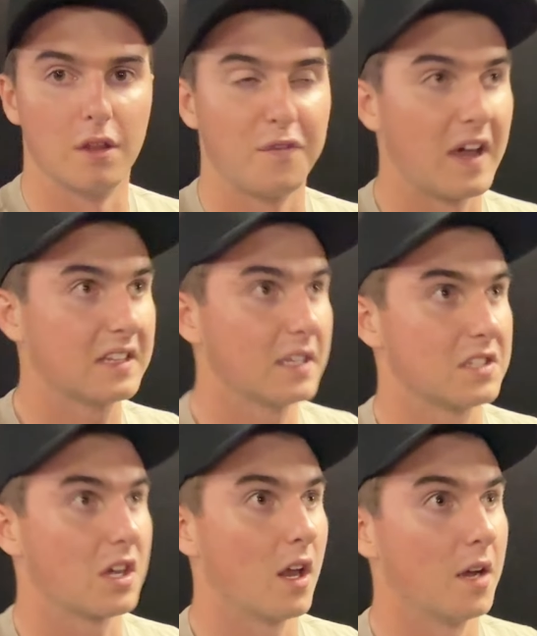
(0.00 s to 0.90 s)
the fact that
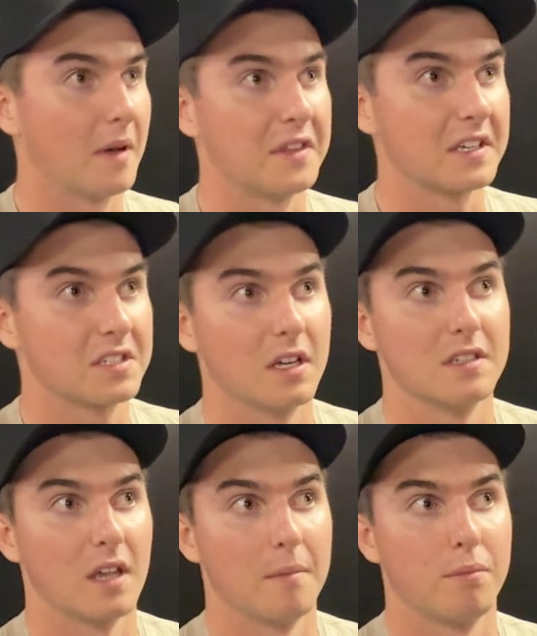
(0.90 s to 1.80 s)
it's gone up, I think it's
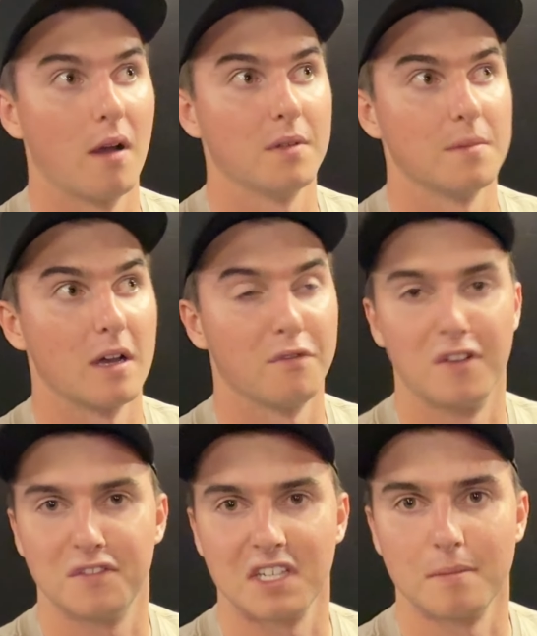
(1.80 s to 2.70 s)
because I'm probably about
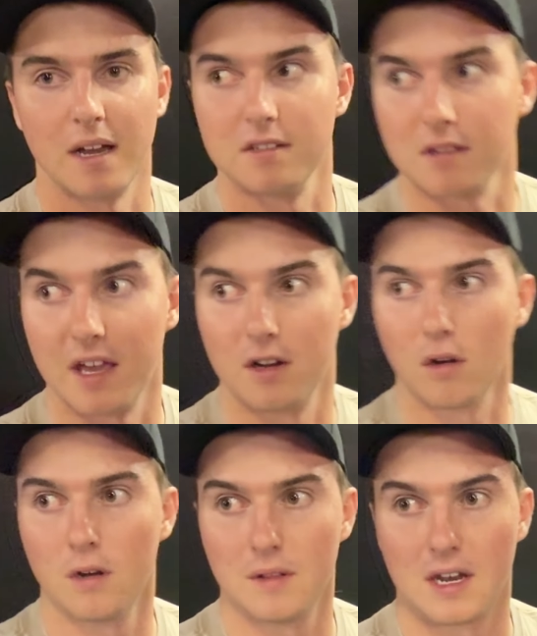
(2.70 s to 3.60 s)
15 pounds
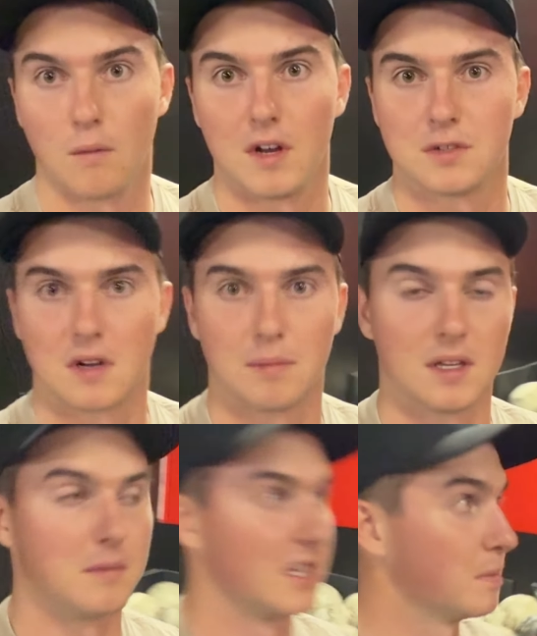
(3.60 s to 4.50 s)
lighter than I was when I
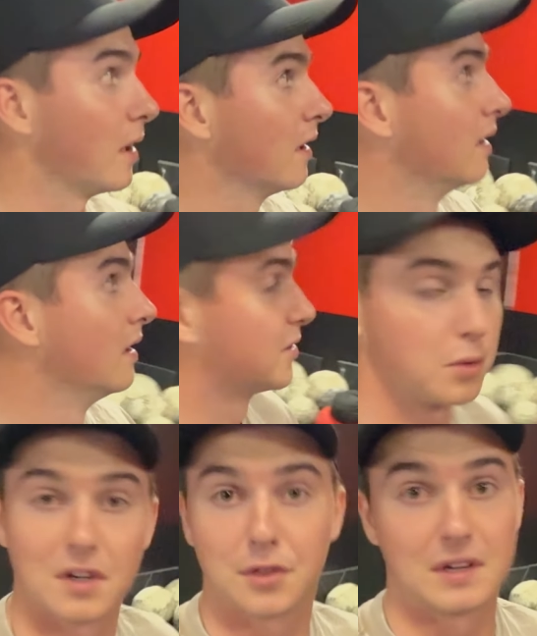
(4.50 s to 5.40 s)
played baseball.
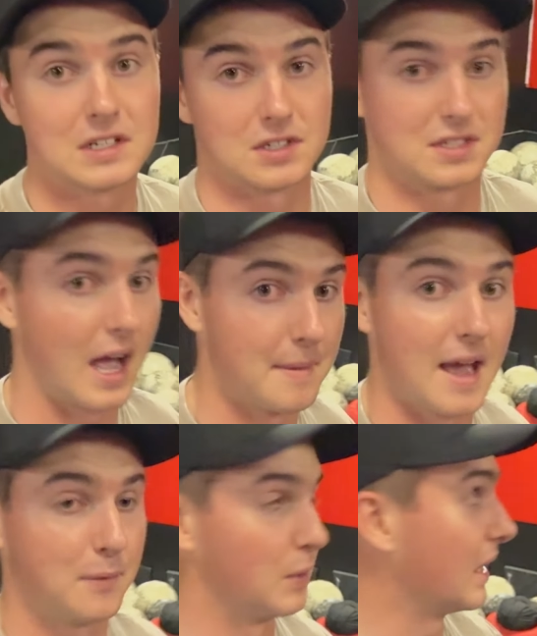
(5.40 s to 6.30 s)
23 inches, I'm
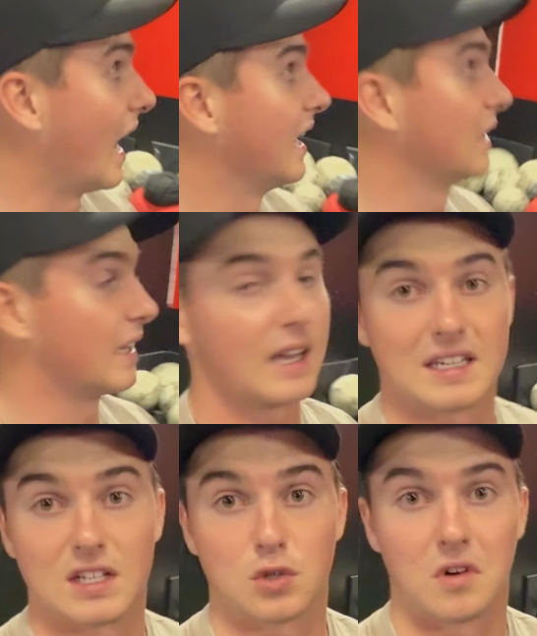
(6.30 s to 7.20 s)
happy with that. I didn't think I'd
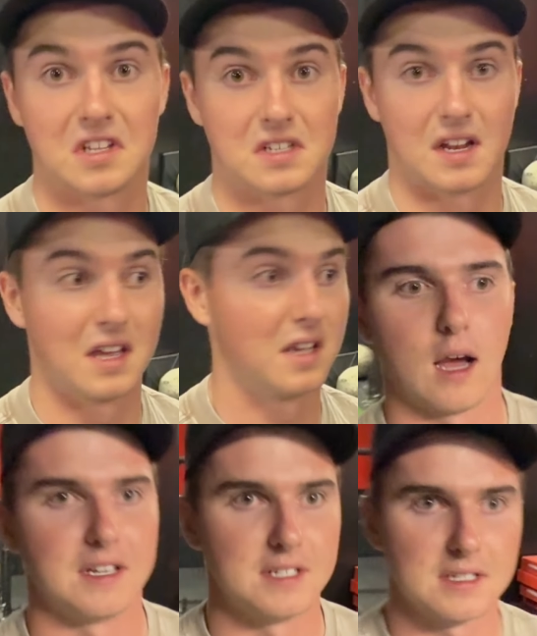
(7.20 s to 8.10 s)
get 20 today.
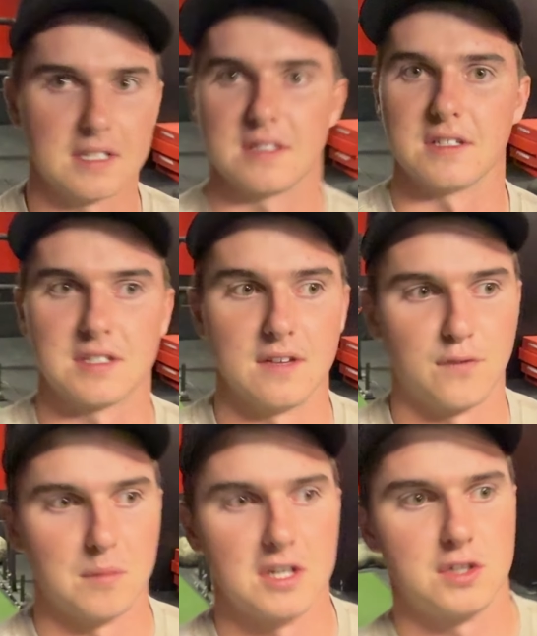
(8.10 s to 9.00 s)
I did get this
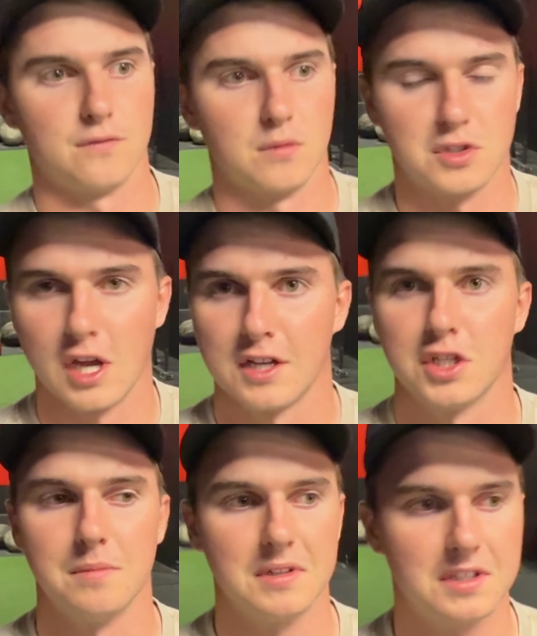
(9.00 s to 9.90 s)
information from
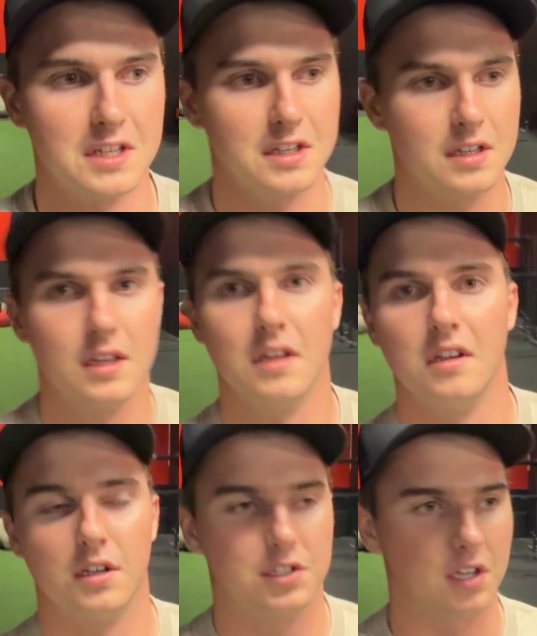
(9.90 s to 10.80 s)
ChatGPT,
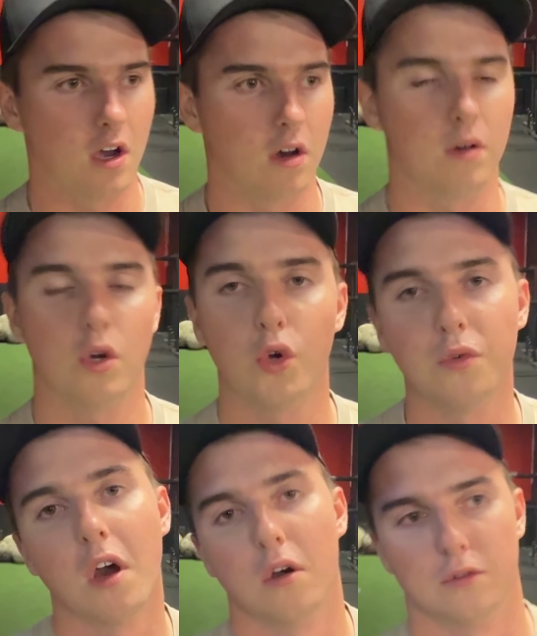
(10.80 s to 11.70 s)
so who
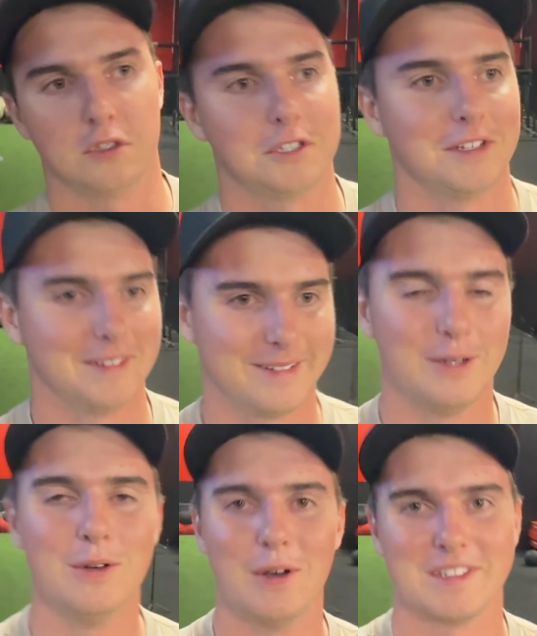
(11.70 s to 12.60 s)
knows?
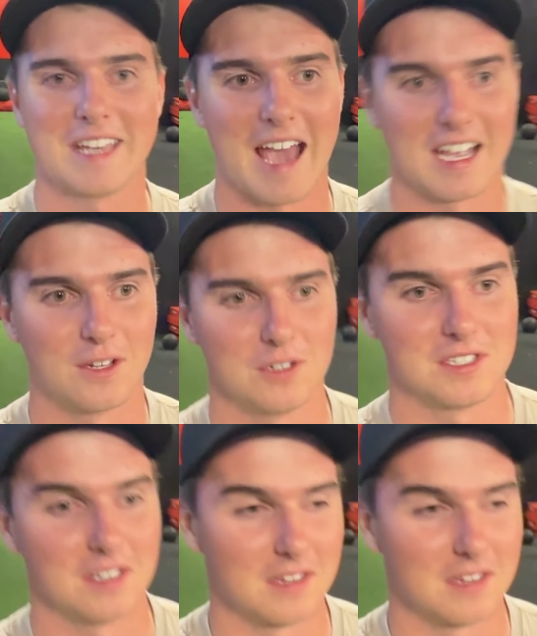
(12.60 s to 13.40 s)
Who knows the accuracy of